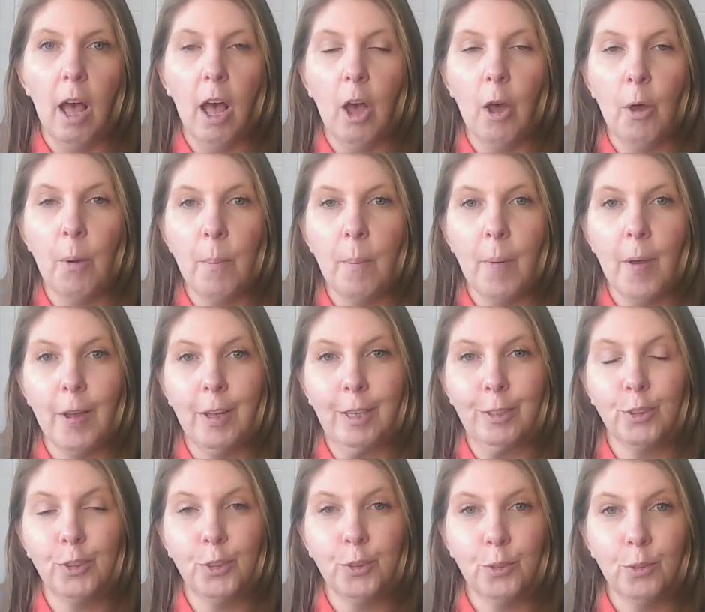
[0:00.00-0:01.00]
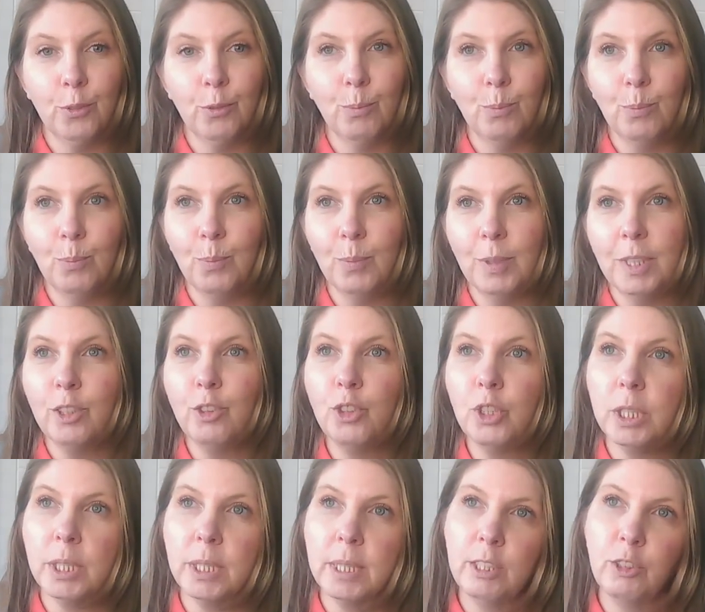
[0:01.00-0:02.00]
and it
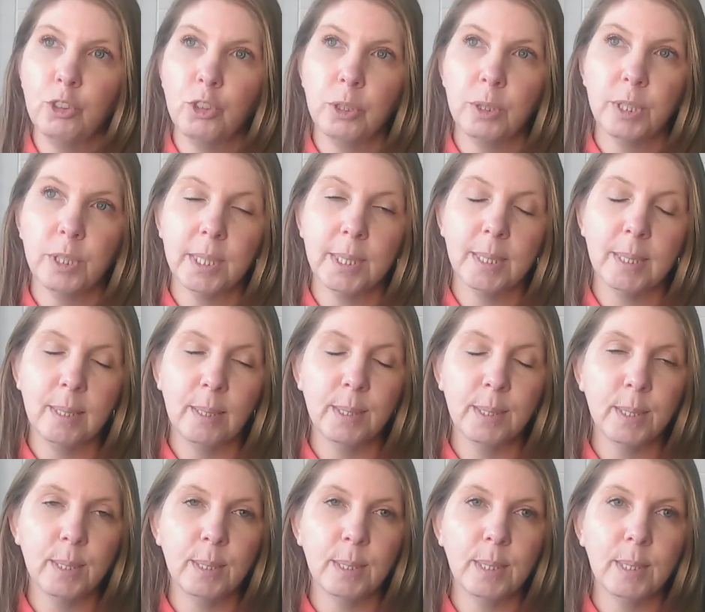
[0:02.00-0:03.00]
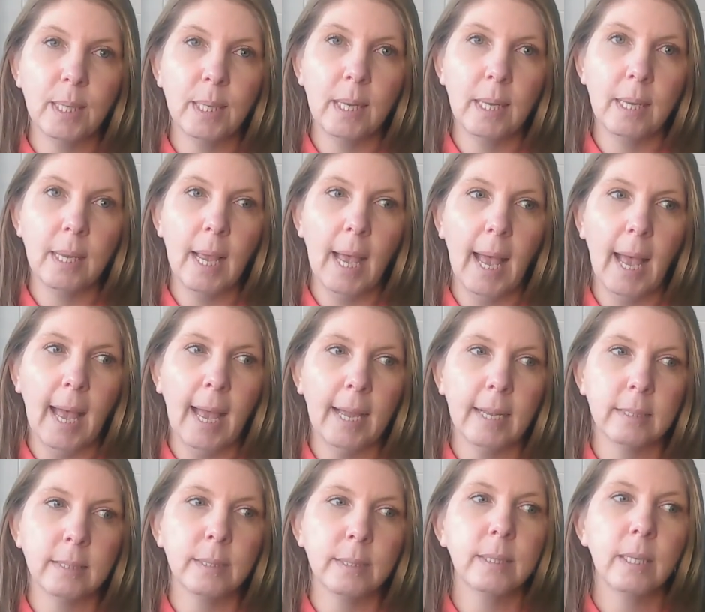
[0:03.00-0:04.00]
just ensures consistency
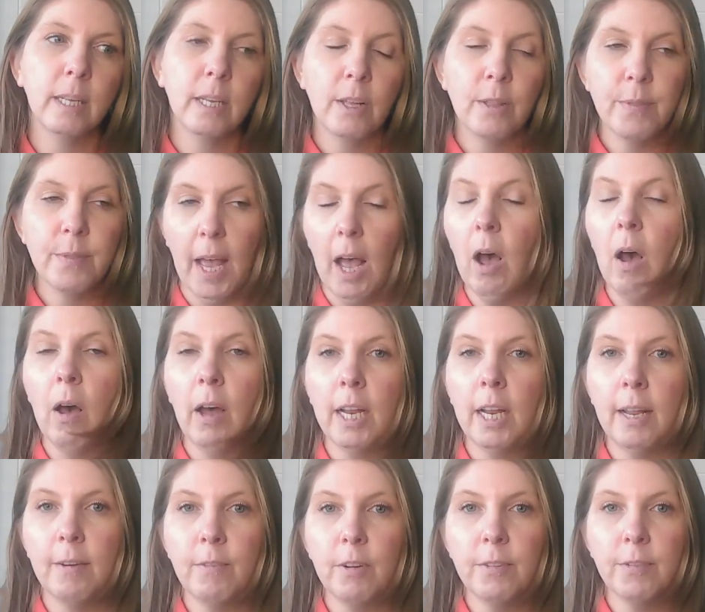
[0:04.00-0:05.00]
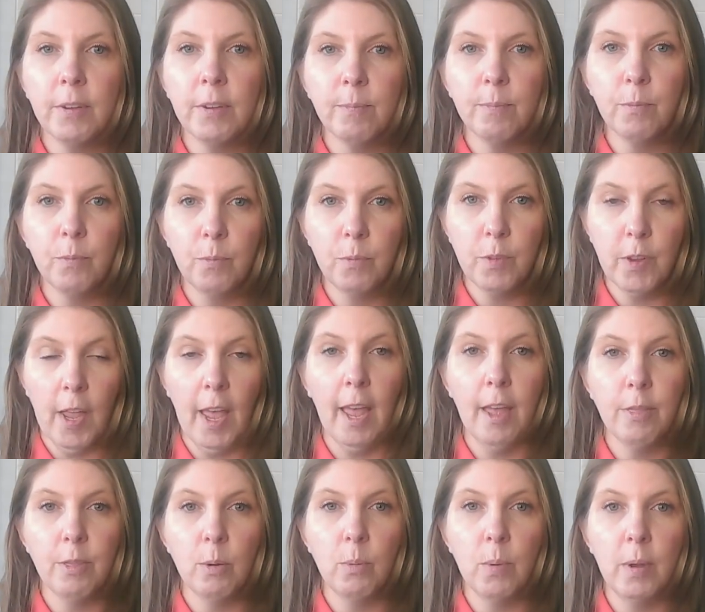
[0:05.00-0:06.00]
and that high level of
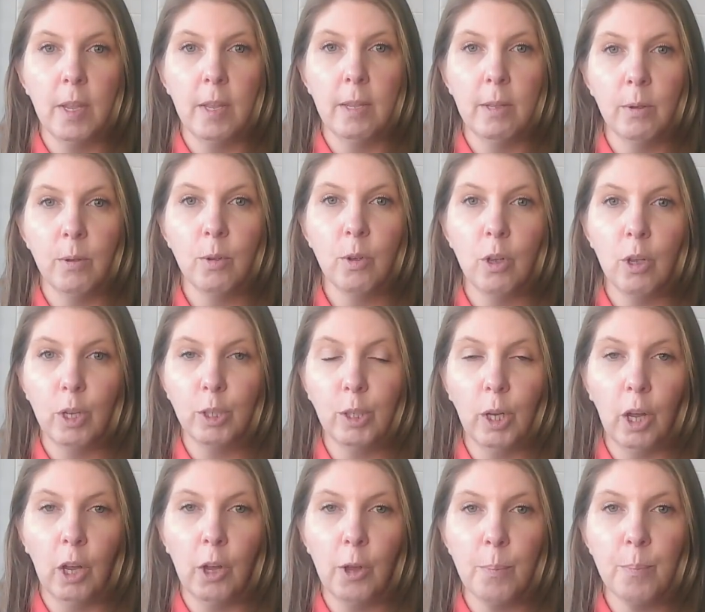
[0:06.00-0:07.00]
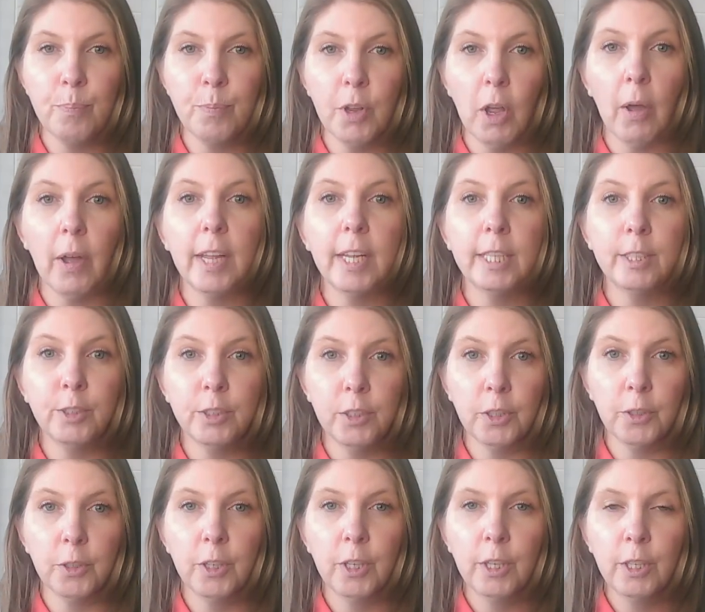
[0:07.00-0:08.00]
care that we are here
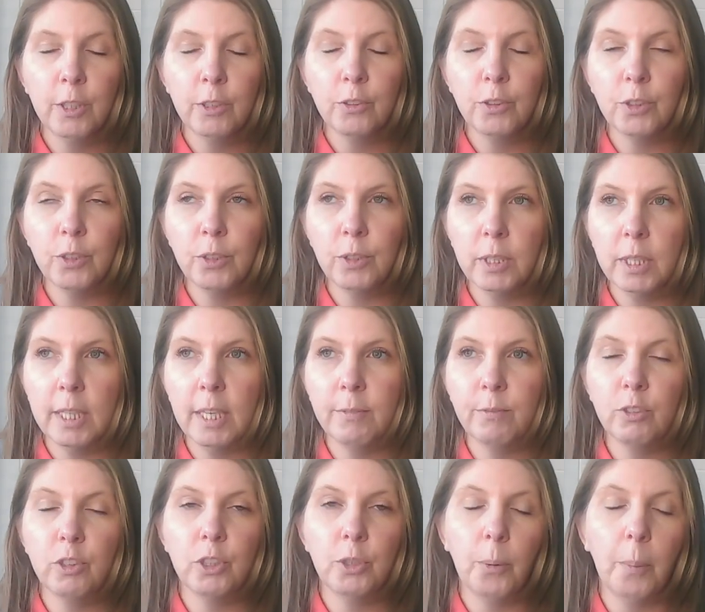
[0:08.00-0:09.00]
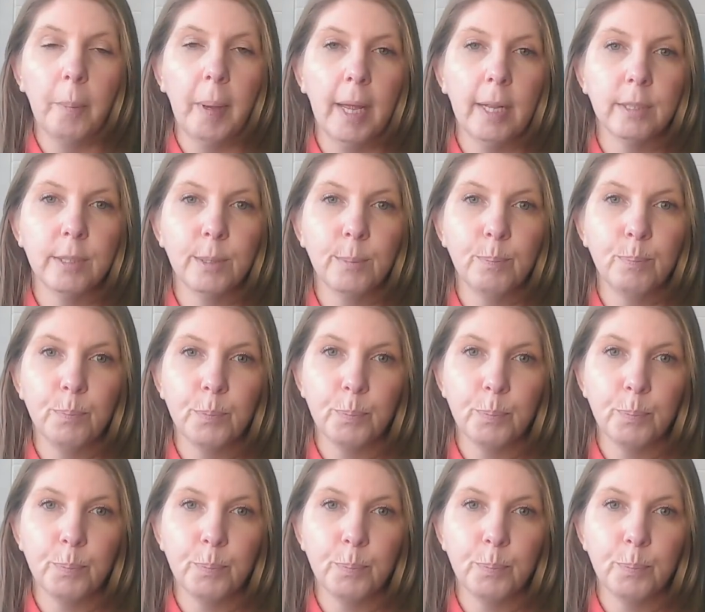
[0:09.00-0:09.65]
to give to your pet.